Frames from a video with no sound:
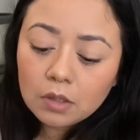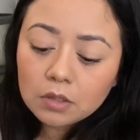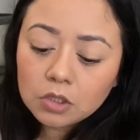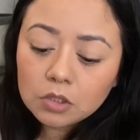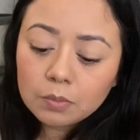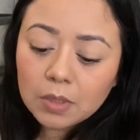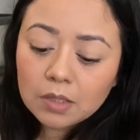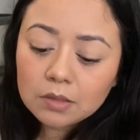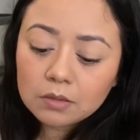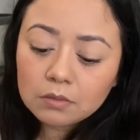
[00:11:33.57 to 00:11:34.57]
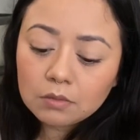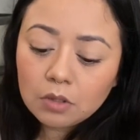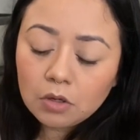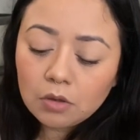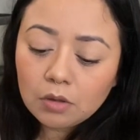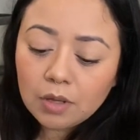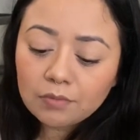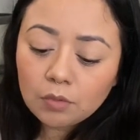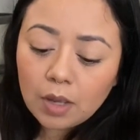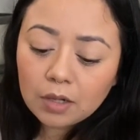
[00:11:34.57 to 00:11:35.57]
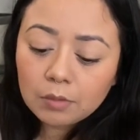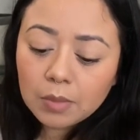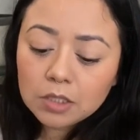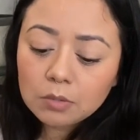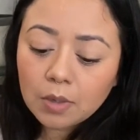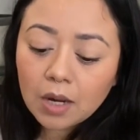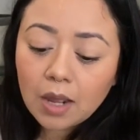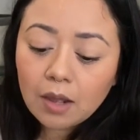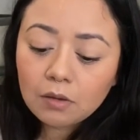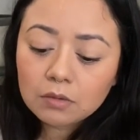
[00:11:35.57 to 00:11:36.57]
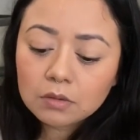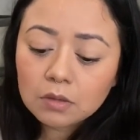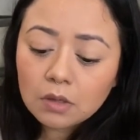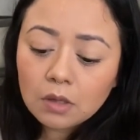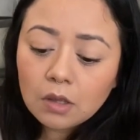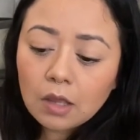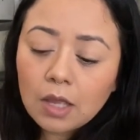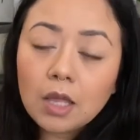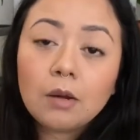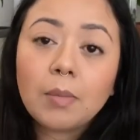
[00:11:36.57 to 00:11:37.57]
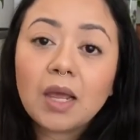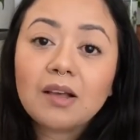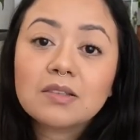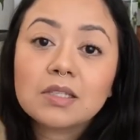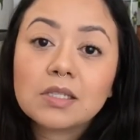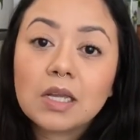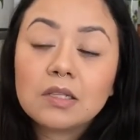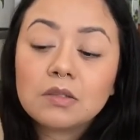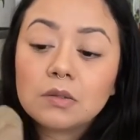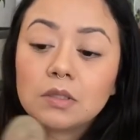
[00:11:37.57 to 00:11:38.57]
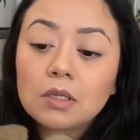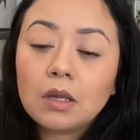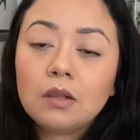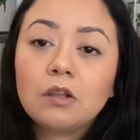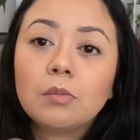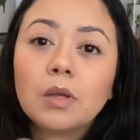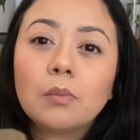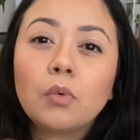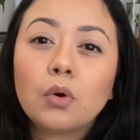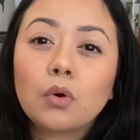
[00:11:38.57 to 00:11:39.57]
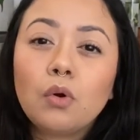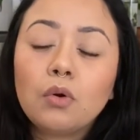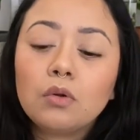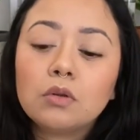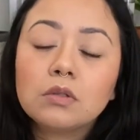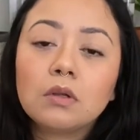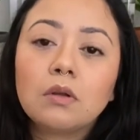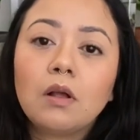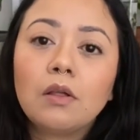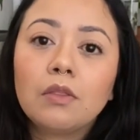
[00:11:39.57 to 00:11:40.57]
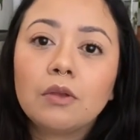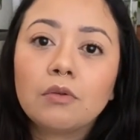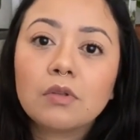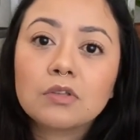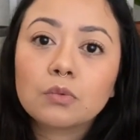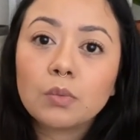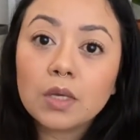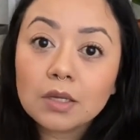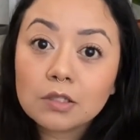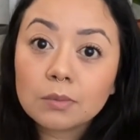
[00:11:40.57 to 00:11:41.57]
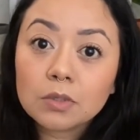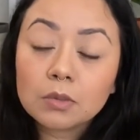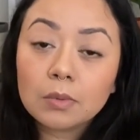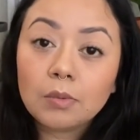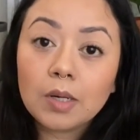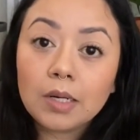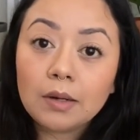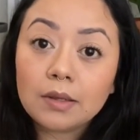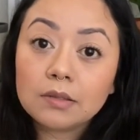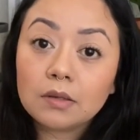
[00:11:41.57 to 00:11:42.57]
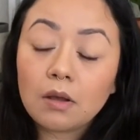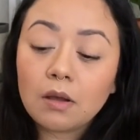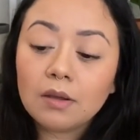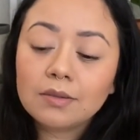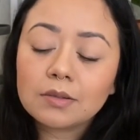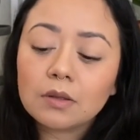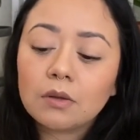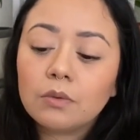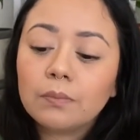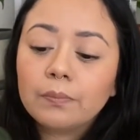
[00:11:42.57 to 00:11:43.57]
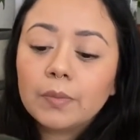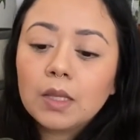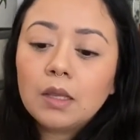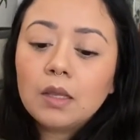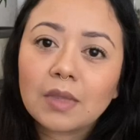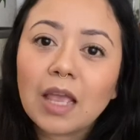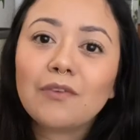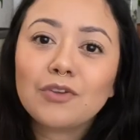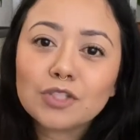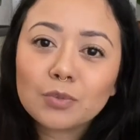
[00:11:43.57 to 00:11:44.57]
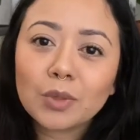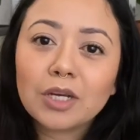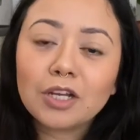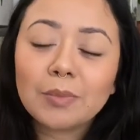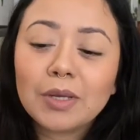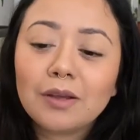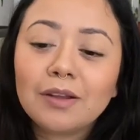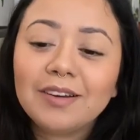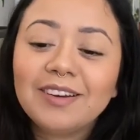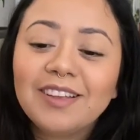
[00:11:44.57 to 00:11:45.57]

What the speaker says: just because, you know, they'll have to acclimate to my house, and my house tends to stay a little bit more cold, although this week is supposed to be really nice and hot, so I feel spring coming on.